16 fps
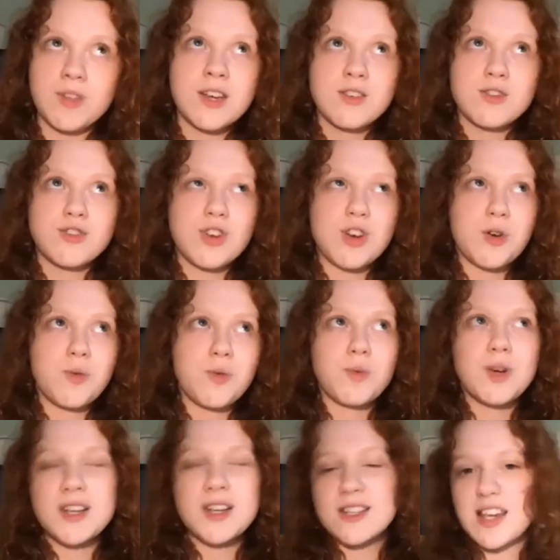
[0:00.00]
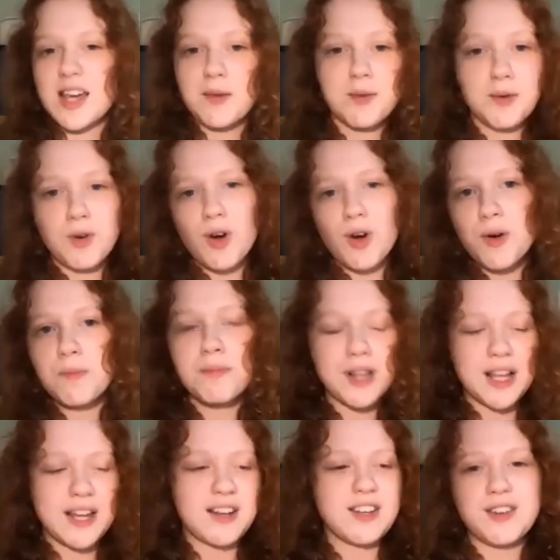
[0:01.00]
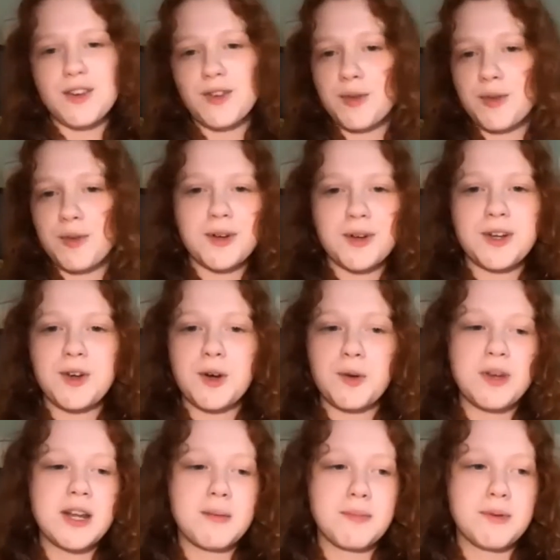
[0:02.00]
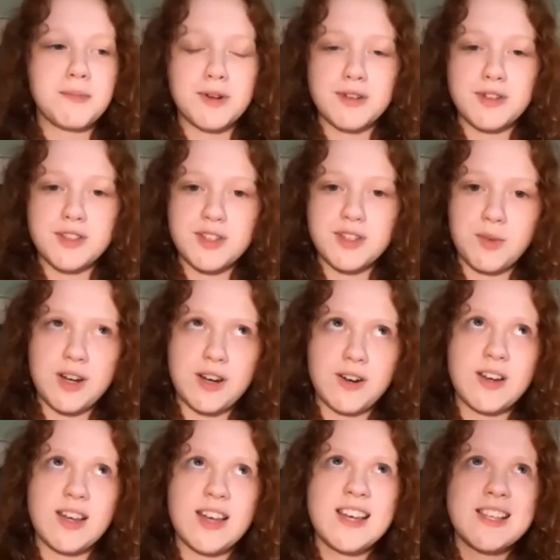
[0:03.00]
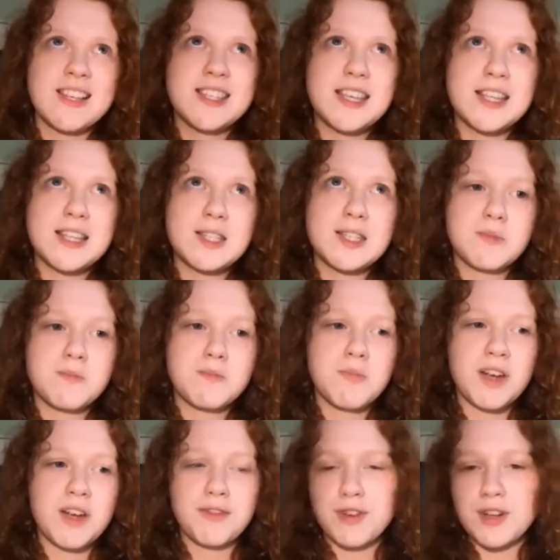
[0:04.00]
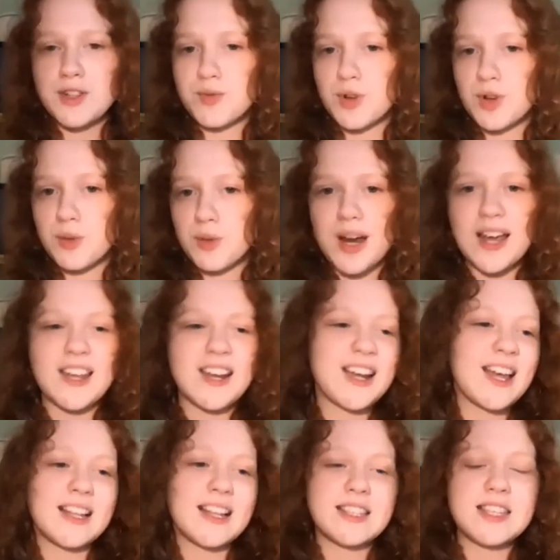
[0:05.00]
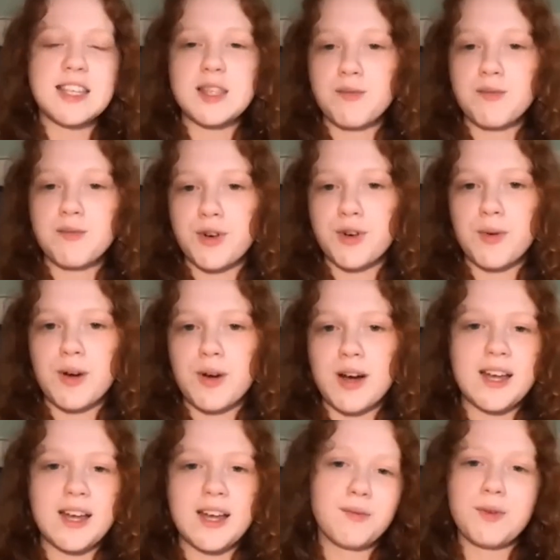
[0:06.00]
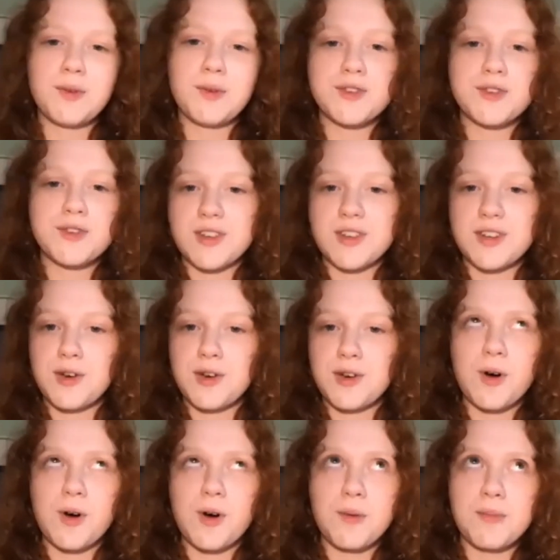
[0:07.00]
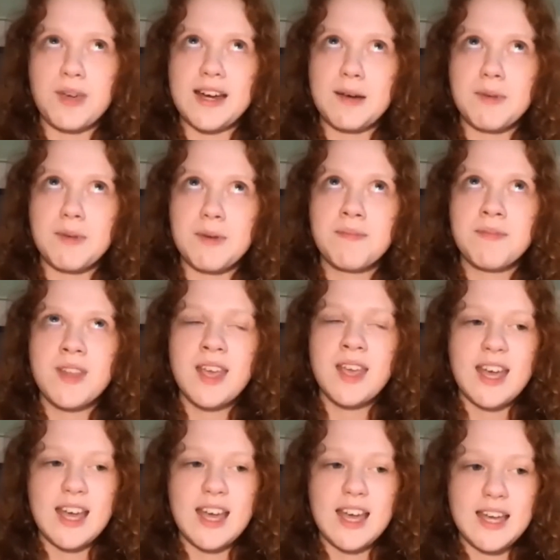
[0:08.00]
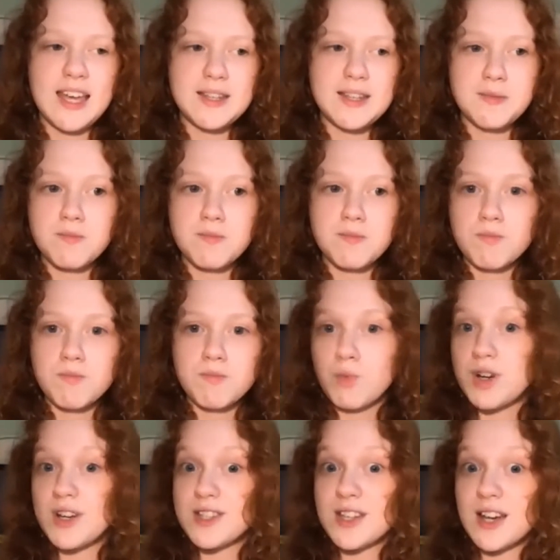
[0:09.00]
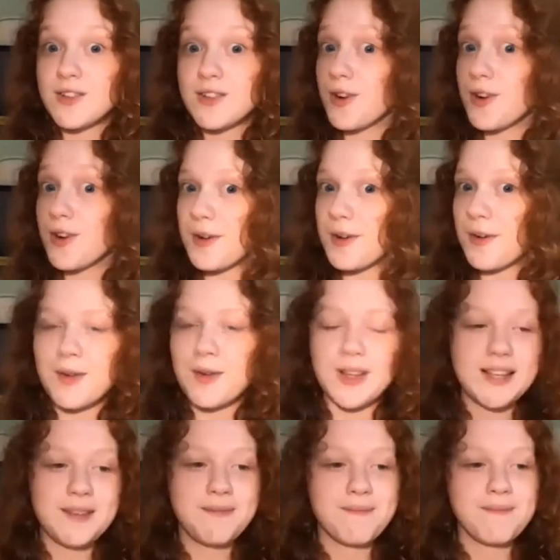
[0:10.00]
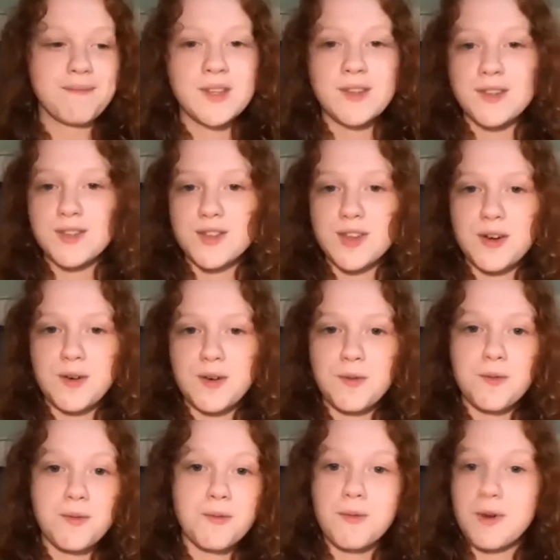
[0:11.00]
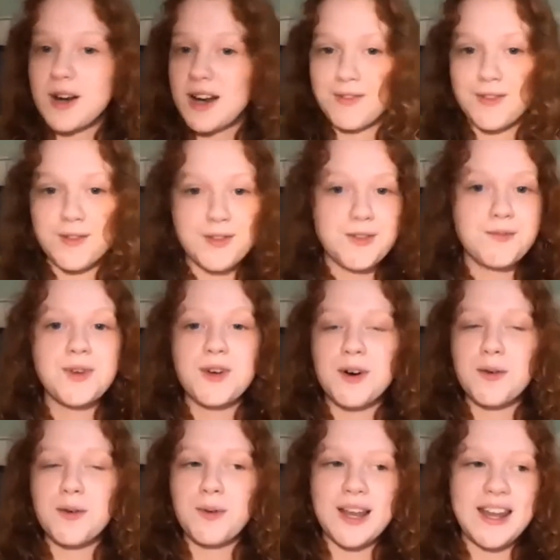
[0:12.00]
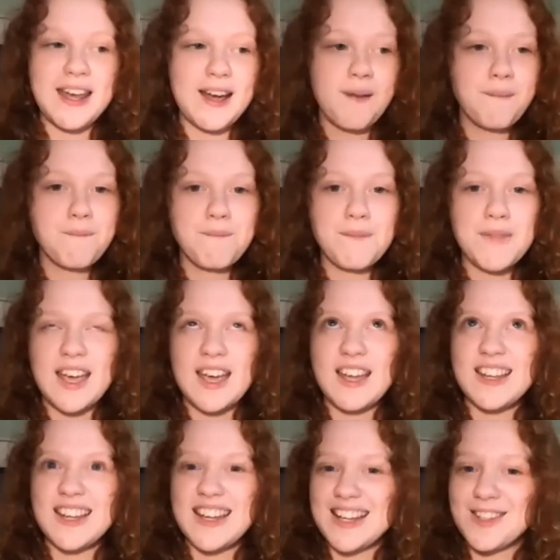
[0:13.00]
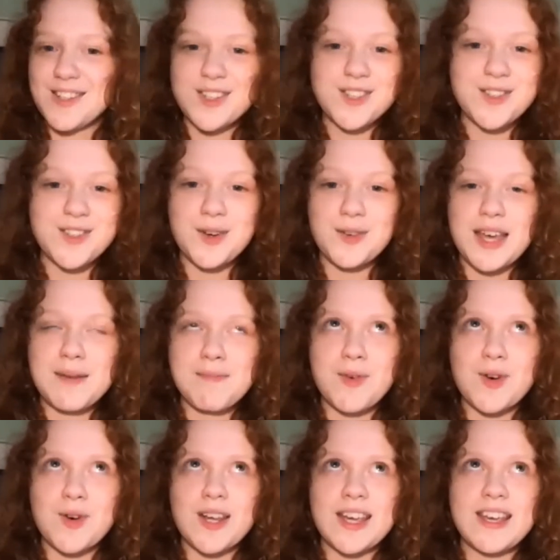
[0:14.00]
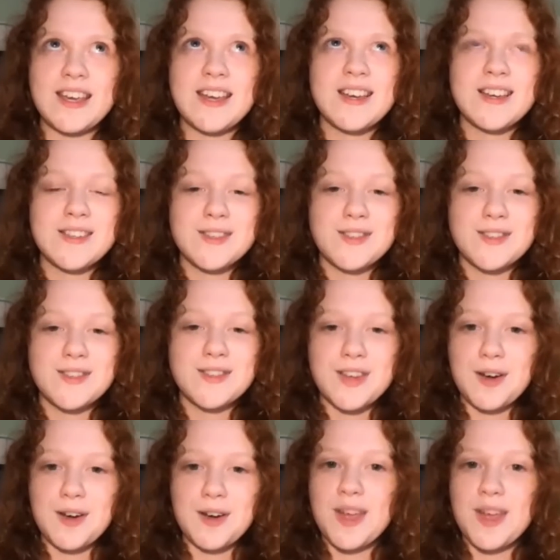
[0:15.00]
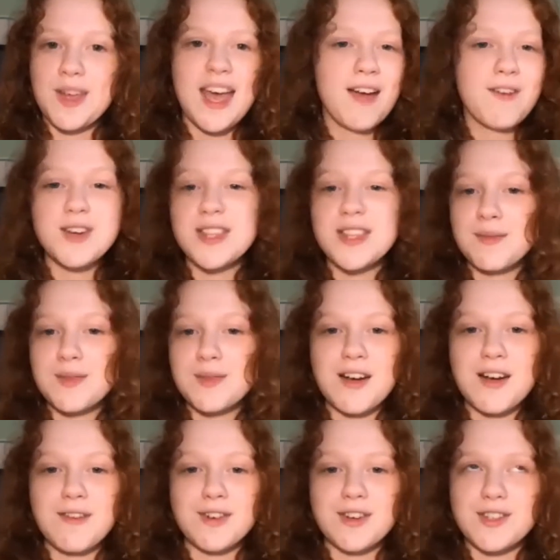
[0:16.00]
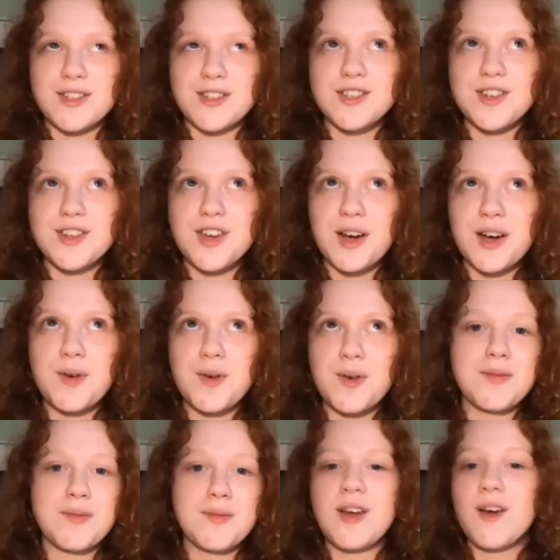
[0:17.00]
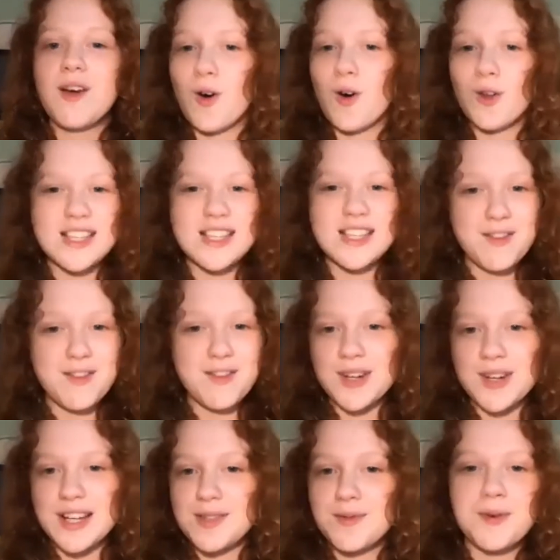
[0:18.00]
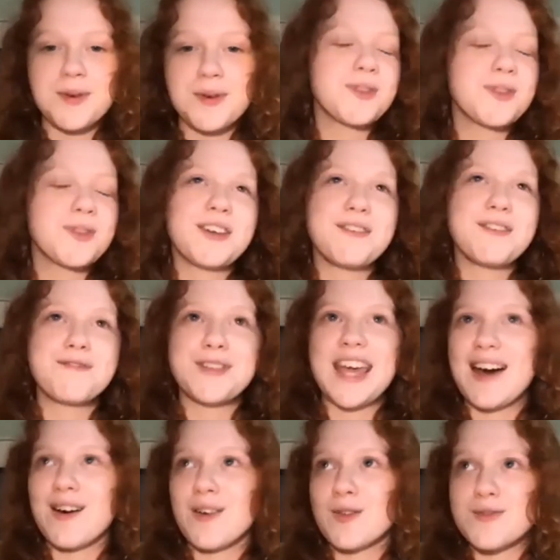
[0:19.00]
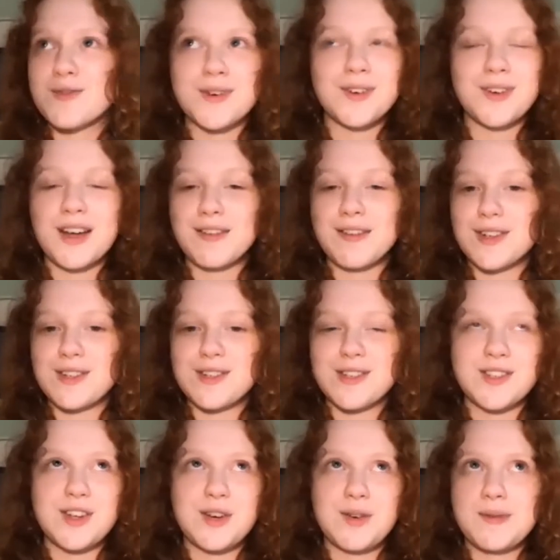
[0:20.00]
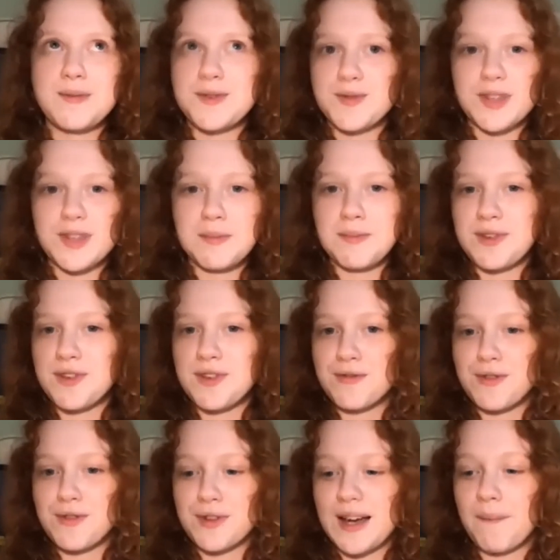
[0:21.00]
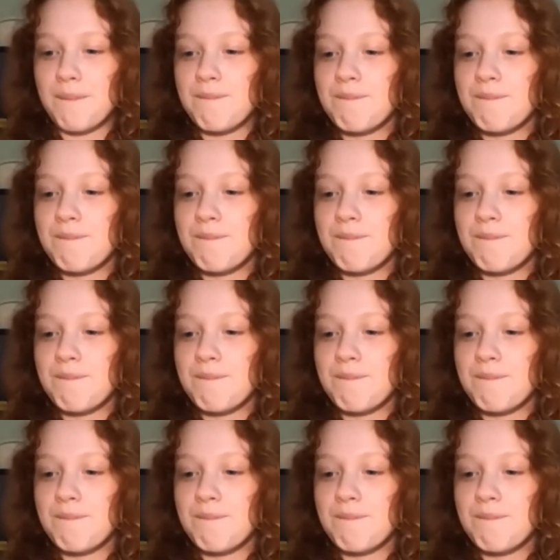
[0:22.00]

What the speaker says: So we decided, we were all planning, that we were going to go meet up and bird somewhere. Since my friends were away and I hadn't seen them for a while, we were just going to go all meet up. And we decided to all go owling. So one afternoon we all went out, and it had just snowed that morning. So everything was covered in snow, and all these evergreens where we were looking for the owls were all covered in snow, and it was really beautiful out.